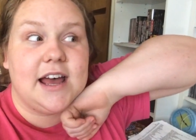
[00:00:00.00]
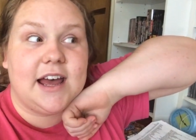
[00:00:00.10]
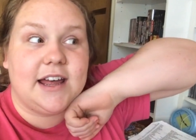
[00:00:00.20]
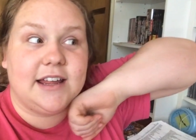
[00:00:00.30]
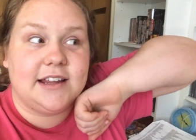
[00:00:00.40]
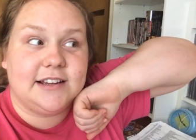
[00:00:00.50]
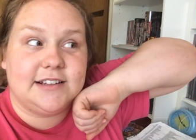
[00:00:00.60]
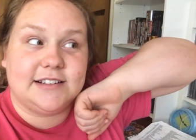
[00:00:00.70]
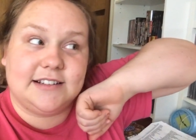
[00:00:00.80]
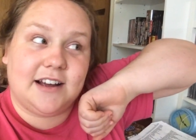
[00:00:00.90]
and
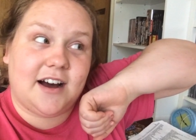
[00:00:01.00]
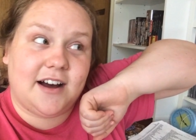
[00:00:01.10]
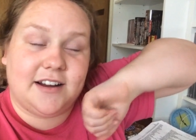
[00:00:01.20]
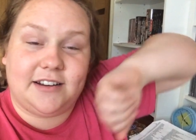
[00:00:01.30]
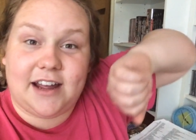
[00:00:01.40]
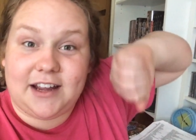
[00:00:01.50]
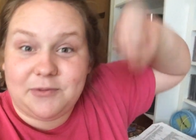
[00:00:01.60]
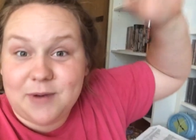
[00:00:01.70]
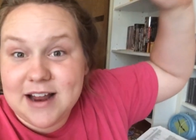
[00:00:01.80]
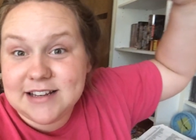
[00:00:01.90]
on
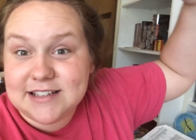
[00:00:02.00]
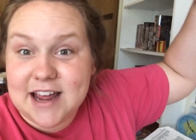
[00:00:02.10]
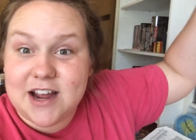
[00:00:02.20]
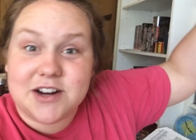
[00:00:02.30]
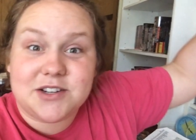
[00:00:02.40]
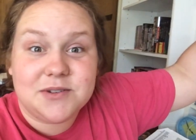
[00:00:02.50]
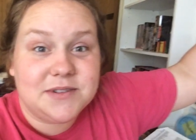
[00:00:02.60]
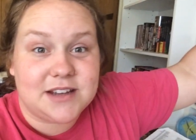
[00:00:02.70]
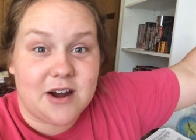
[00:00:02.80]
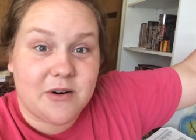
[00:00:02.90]
like Wednesday or
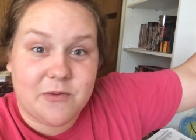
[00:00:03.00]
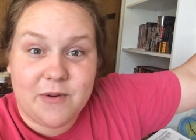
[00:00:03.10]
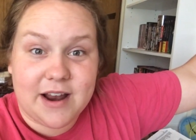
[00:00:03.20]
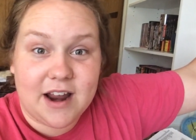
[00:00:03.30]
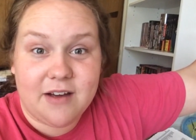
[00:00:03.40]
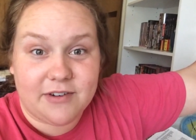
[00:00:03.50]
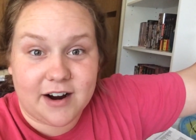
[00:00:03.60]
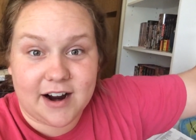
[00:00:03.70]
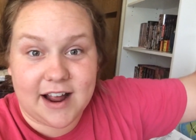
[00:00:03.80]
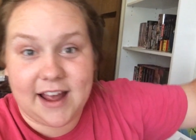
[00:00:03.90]
Tuesday or
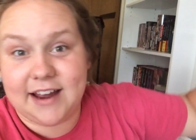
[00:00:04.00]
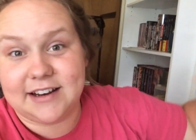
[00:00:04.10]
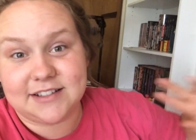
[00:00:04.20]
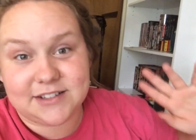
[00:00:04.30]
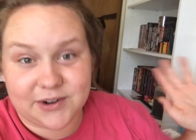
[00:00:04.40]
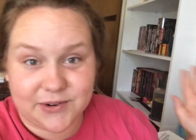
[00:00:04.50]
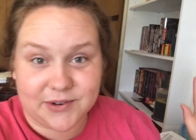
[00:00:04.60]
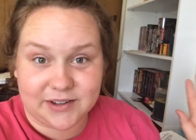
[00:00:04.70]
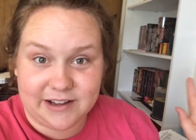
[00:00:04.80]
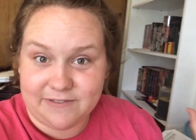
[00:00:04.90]
whenever and it's
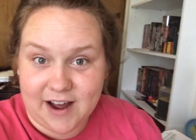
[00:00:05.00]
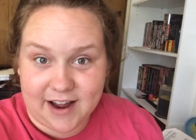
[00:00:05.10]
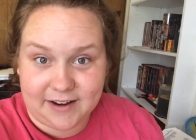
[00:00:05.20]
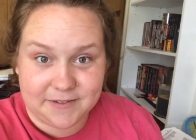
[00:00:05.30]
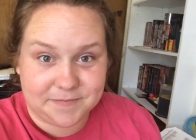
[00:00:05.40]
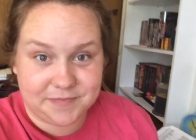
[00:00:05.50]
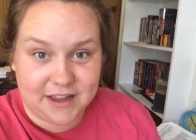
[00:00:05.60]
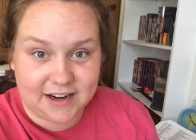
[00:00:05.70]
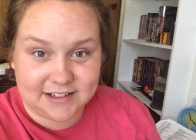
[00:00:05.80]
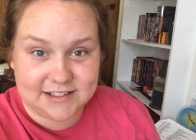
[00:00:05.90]
totally fine
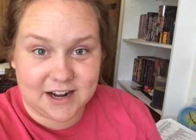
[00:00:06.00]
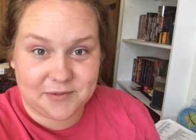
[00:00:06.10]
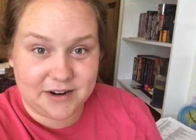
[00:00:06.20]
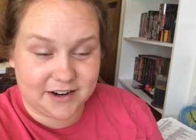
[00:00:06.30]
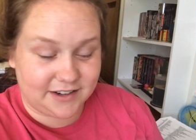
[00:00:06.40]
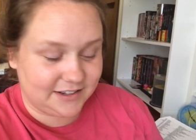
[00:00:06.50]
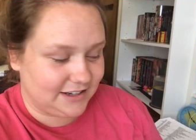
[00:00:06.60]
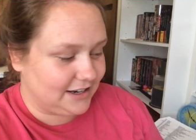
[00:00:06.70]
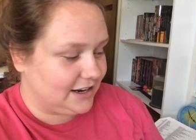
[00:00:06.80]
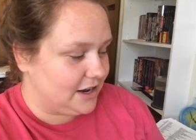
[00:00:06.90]
and it's not weird.
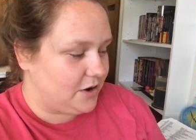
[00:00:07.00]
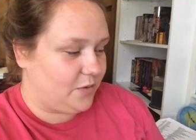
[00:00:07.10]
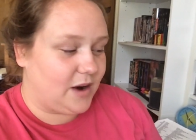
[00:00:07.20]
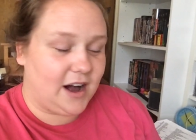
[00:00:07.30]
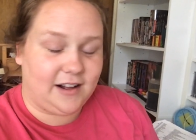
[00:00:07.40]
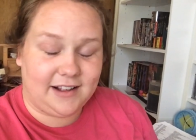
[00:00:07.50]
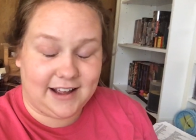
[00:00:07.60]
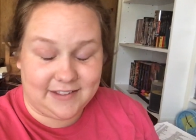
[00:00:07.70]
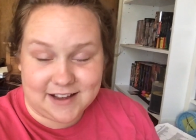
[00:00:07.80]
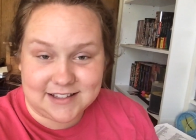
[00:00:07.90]
Well,
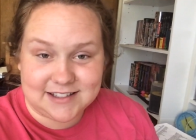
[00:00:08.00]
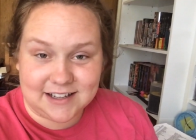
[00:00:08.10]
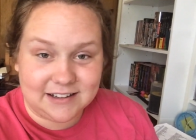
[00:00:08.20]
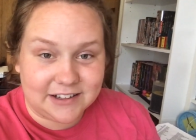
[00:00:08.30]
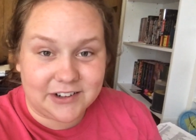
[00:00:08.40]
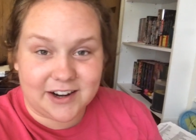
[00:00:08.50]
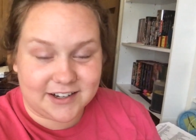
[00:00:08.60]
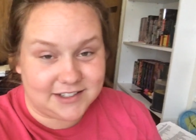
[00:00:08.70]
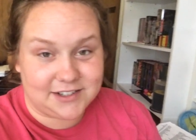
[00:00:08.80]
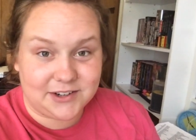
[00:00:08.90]
that's a little
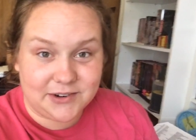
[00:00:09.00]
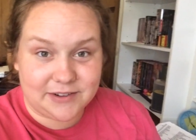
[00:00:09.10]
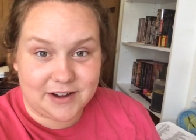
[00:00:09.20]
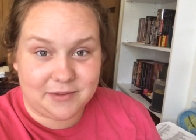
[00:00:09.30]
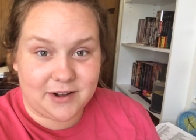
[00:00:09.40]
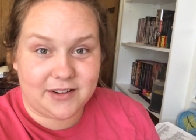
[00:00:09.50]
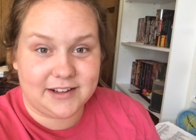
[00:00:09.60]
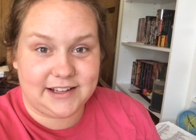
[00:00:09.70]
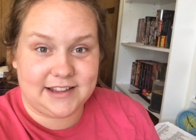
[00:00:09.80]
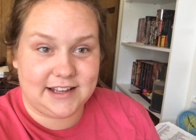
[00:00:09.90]
hard to do if I'm
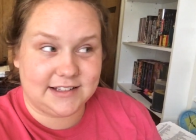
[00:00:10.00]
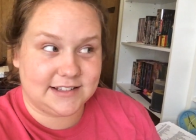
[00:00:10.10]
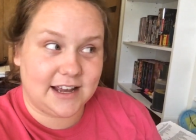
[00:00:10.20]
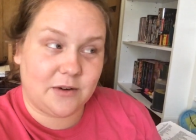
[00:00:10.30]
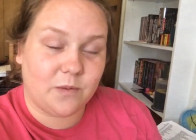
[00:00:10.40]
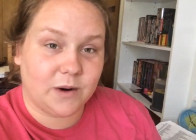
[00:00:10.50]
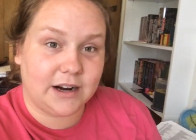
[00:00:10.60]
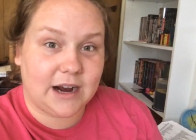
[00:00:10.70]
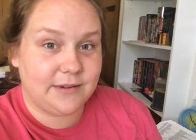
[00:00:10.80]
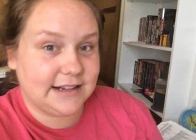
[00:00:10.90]
calling things like
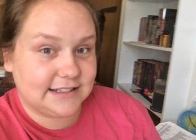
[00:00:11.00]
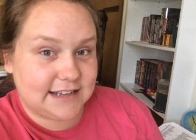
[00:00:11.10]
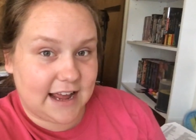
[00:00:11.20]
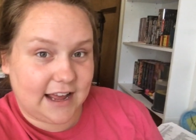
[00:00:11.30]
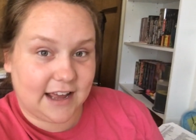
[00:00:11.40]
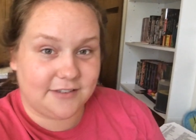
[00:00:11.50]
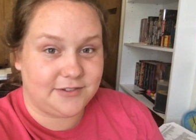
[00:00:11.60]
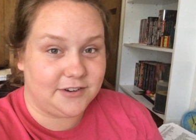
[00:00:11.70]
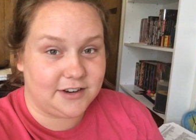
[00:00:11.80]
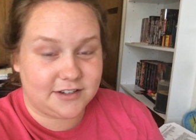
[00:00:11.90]
Workout Wednesday and
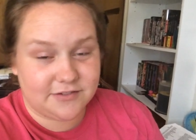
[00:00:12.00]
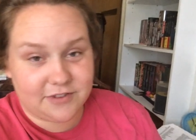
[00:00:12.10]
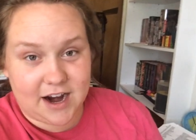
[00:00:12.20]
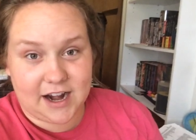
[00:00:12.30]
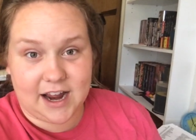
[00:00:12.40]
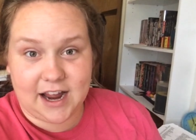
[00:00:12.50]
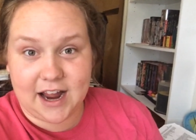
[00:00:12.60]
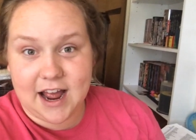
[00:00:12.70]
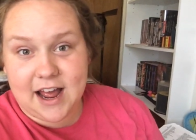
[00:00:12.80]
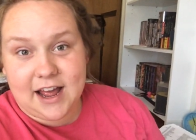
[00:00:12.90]
Food Addiction
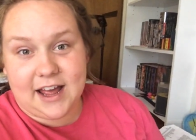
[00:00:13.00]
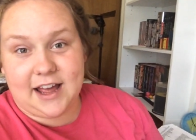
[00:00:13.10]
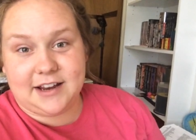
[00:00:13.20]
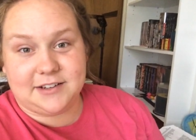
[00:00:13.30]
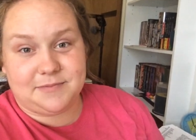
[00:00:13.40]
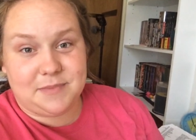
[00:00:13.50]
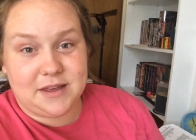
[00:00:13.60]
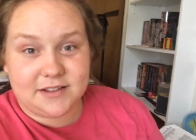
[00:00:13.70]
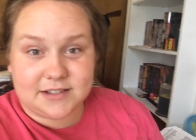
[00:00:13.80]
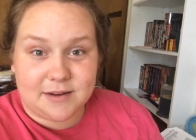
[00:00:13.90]
Friday and
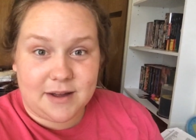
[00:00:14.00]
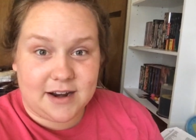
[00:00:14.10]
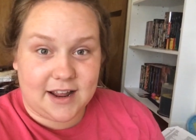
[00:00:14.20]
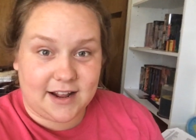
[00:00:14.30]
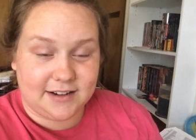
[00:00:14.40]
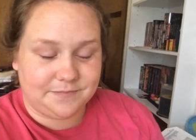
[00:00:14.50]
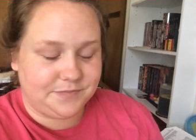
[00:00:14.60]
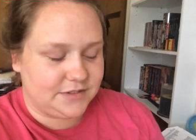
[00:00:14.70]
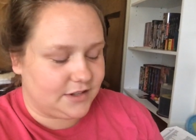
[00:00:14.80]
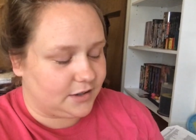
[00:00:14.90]
Meals on Monday.
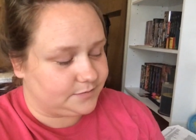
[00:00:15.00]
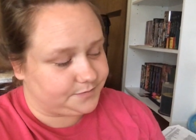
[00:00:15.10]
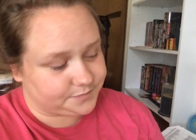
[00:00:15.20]
So